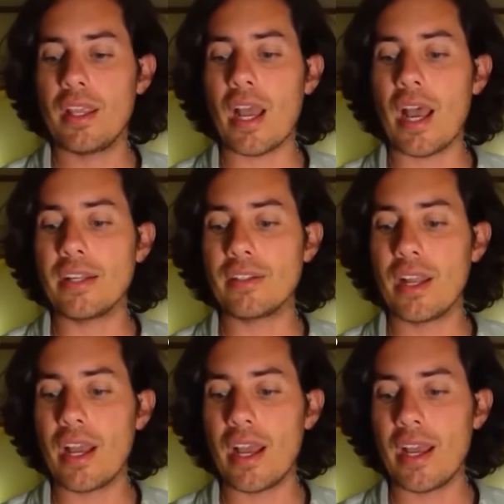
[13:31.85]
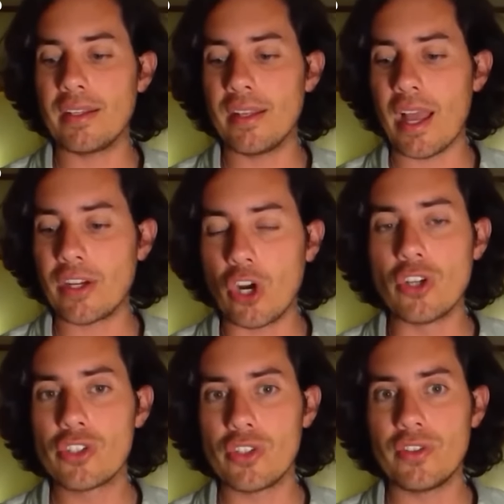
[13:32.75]
and and
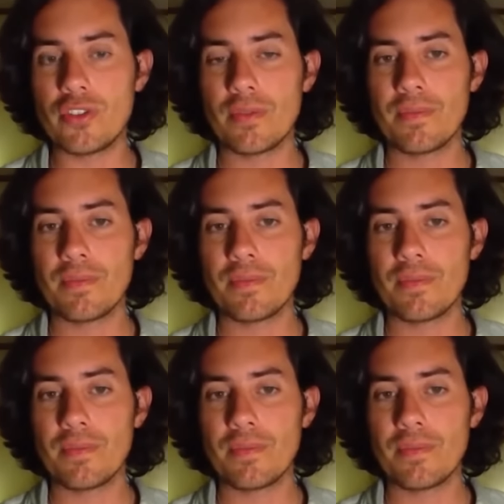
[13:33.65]
unconscious,